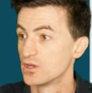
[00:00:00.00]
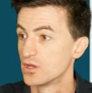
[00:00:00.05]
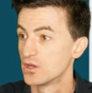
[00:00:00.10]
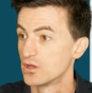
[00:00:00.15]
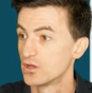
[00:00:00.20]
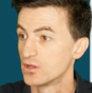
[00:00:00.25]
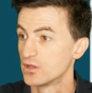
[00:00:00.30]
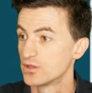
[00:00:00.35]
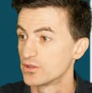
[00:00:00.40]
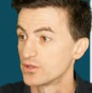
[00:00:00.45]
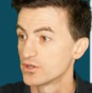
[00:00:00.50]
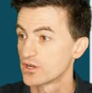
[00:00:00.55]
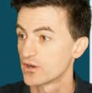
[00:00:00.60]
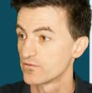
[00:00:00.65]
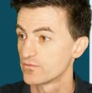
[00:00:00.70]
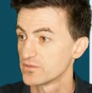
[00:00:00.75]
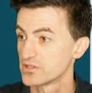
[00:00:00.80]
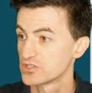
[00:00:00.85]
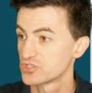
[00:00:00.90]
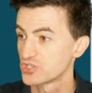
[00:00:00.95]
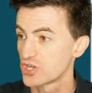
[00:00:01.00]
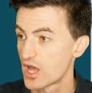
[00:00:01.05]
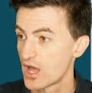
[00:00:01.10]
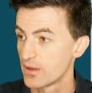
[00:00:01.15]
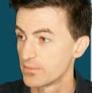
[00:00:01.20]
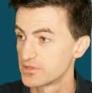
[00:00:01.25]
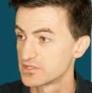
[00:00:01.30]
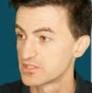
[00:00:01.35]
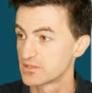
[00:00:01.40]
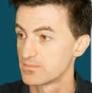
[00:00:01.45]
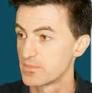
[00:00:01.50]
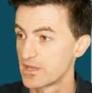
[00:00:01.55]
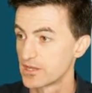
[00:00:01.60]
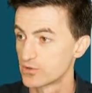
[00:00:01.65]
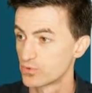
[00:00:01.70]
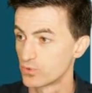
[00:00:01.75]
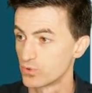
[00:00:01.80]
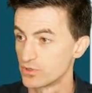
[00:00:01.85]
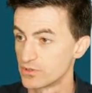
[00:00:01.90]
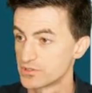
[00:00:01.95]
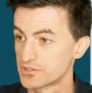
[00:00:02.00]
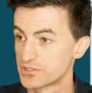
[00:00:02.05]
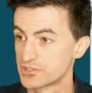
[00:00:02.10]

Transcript: The government's job is to make rules.